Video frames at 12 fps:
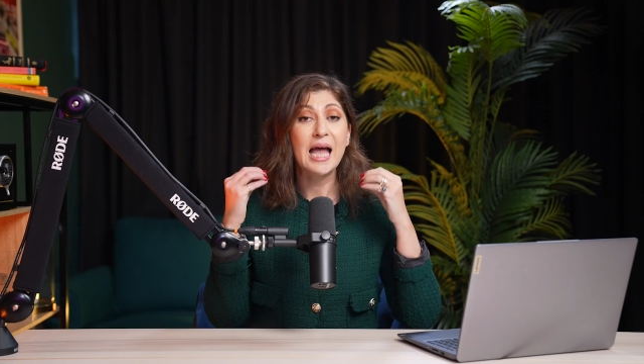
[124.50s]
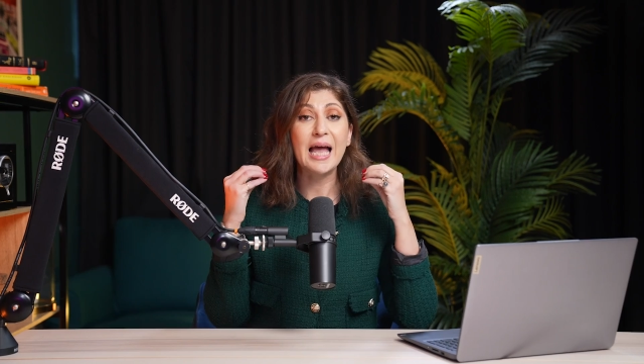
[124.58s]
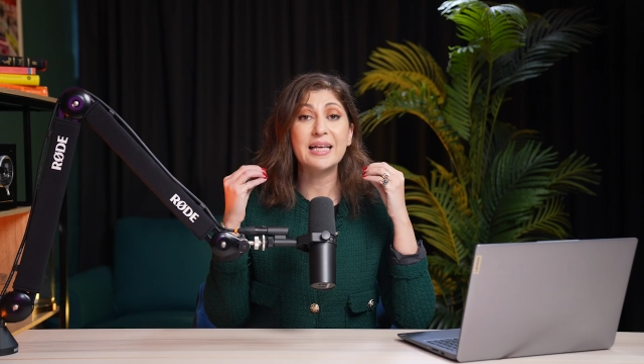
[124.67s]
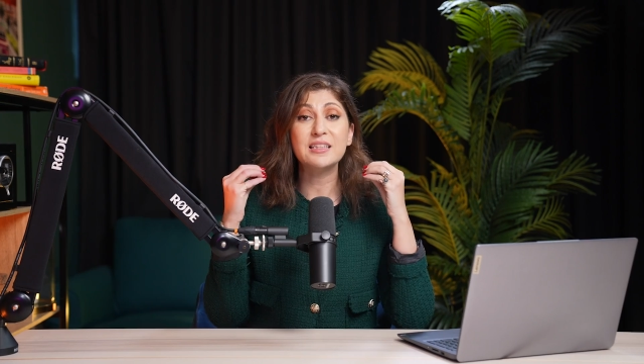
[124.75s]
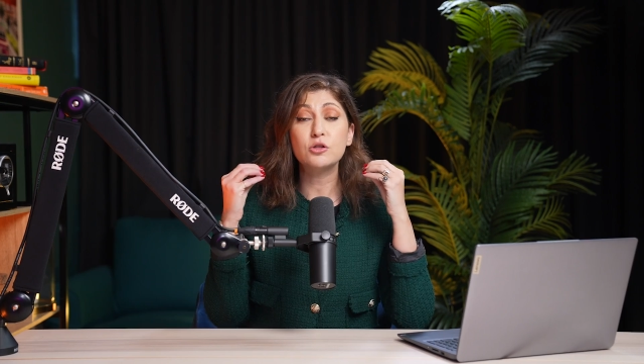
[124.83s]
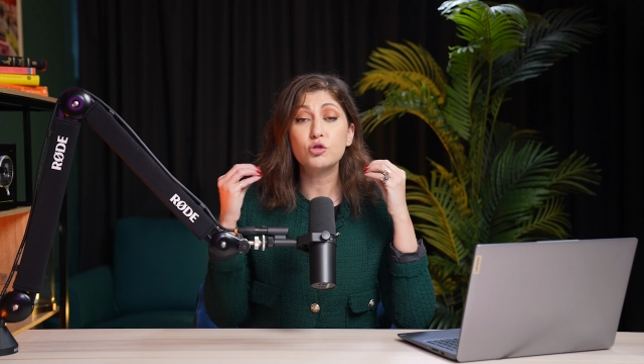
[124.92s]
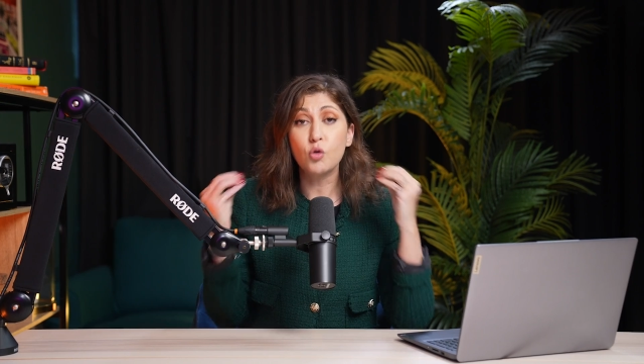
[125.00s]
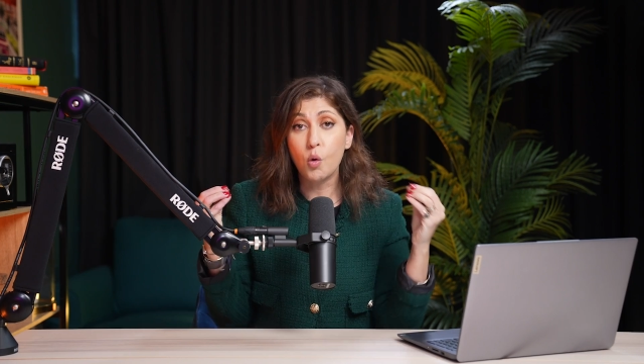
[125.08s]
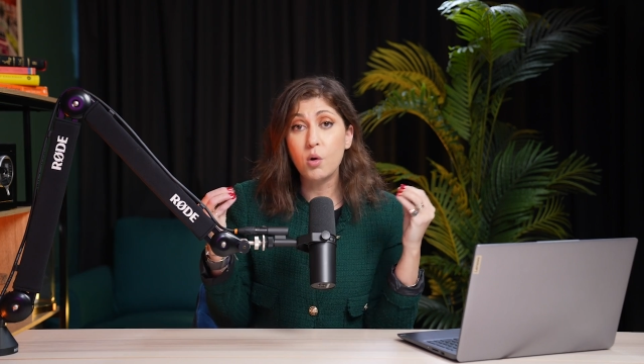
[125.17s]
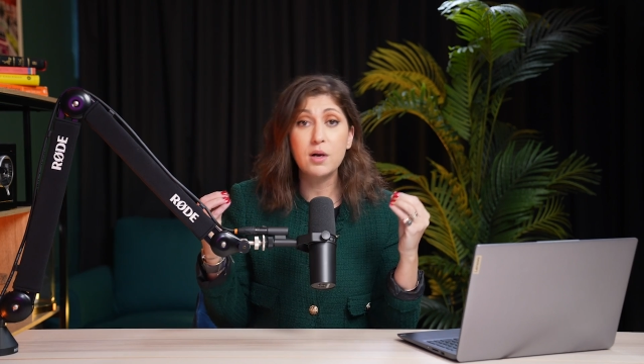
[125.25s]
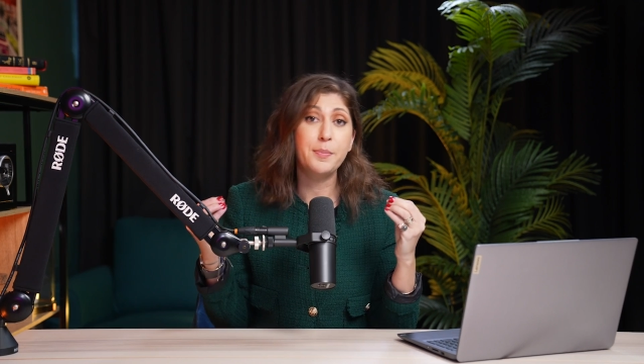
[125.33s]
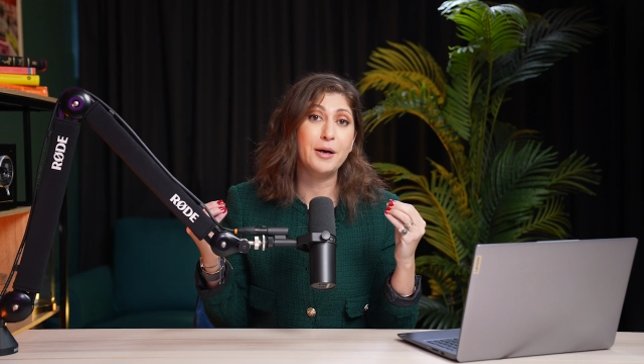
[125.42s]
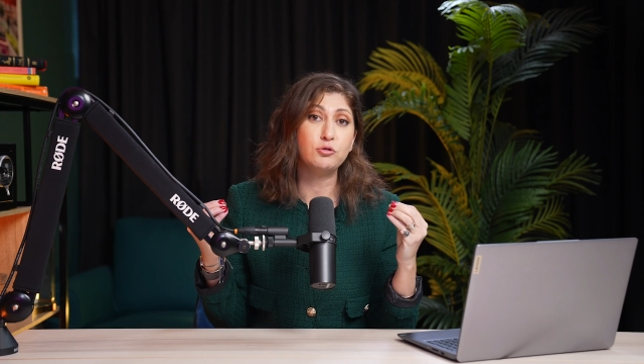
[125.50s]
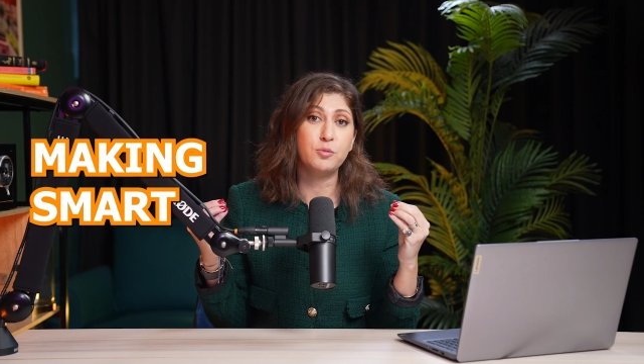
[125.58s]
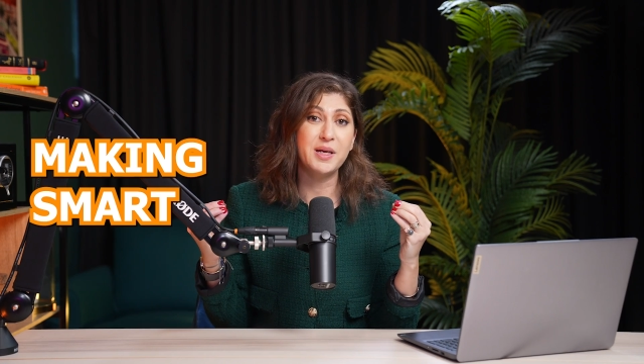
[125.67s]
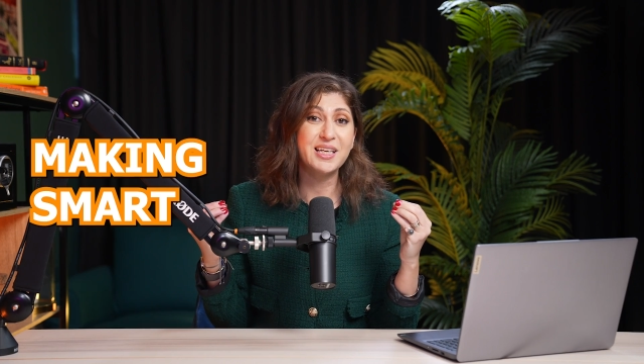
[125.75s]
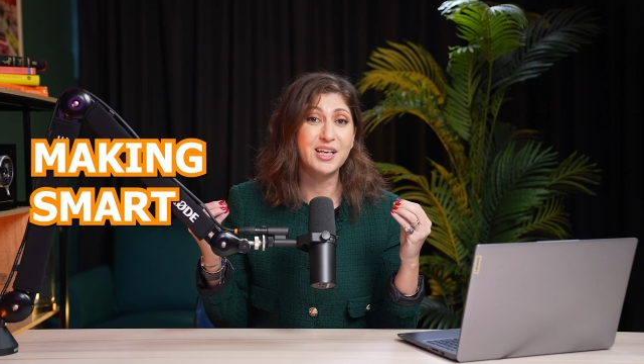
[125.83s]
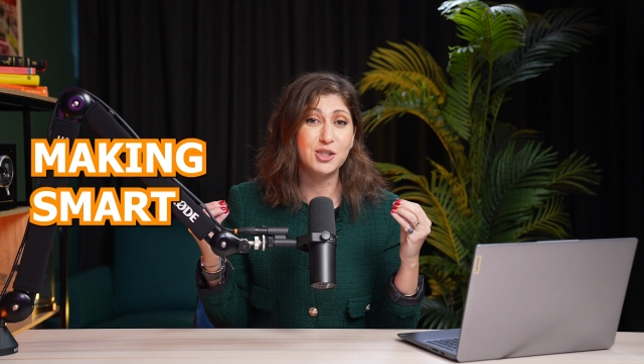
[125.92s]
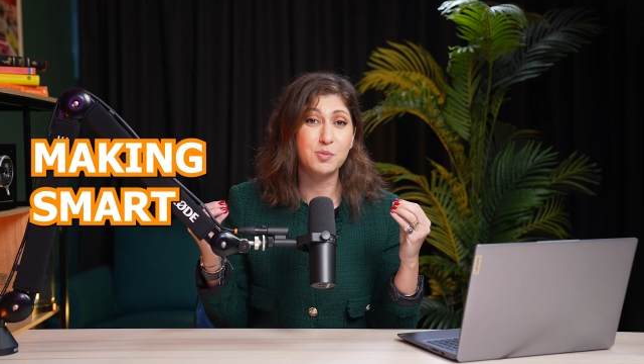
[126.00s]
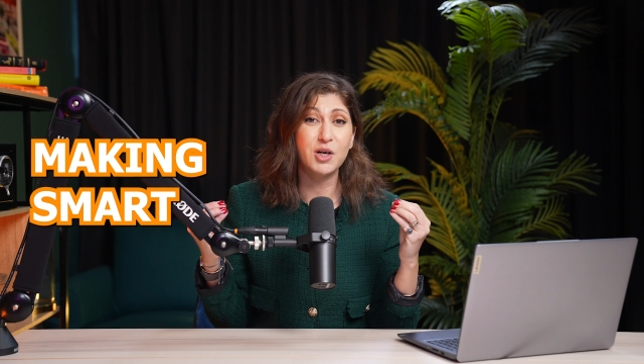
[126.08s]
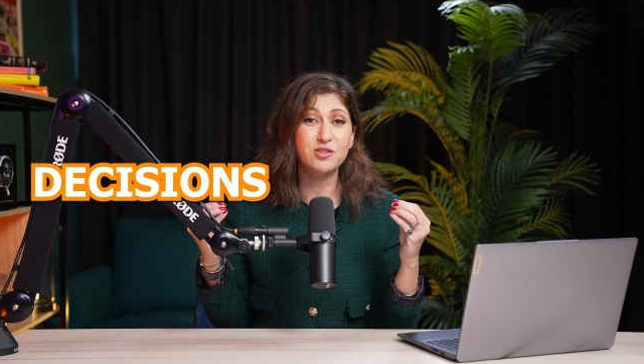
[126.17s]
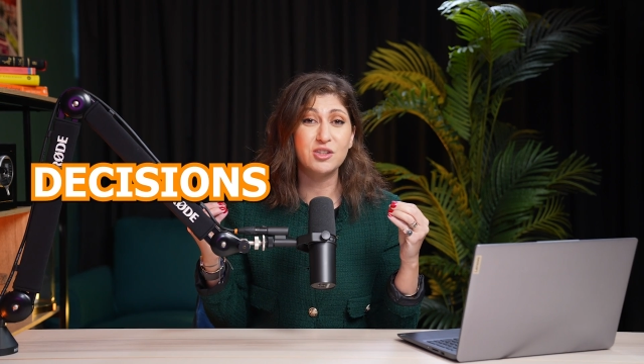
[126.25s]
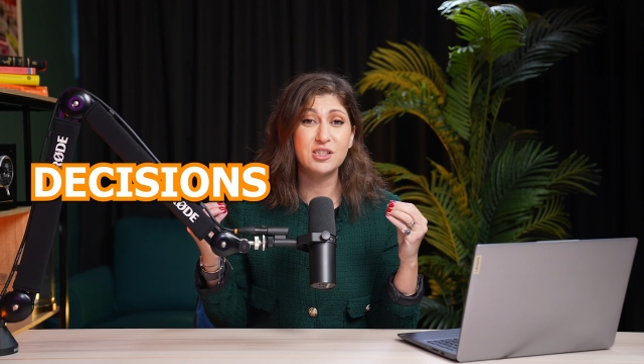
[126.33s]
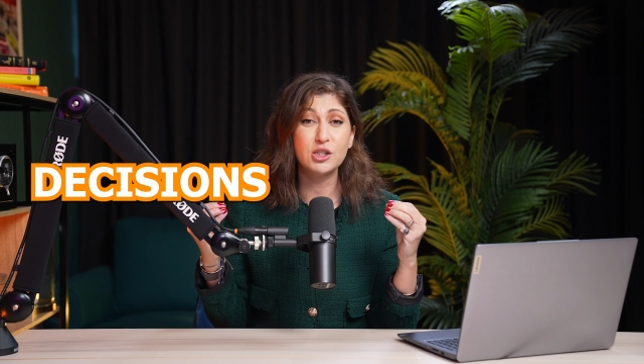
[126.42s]
And it's all about making
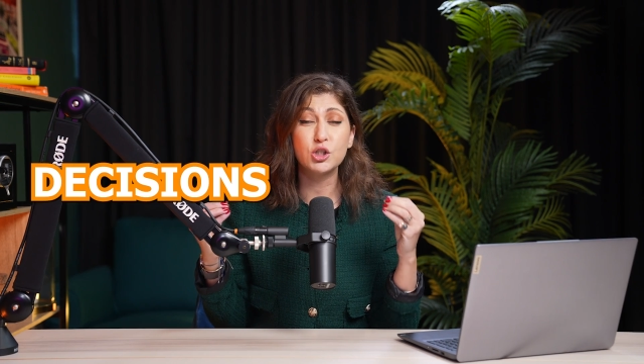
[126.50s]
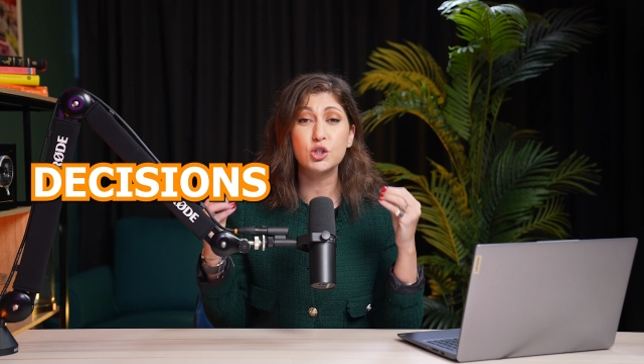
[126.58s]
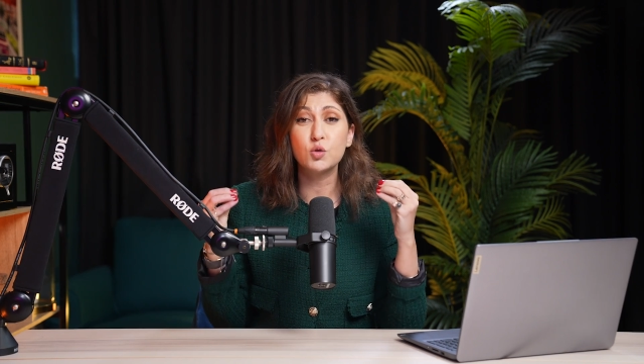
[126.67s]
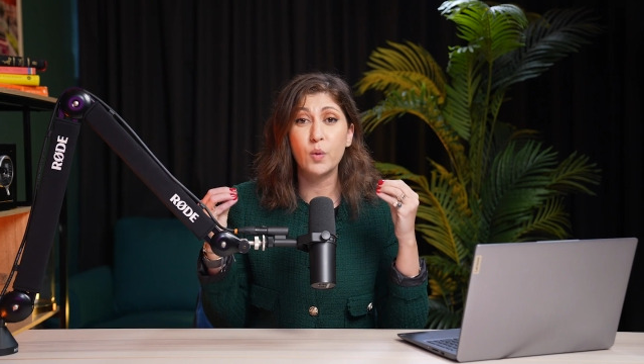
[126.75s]
smart decisions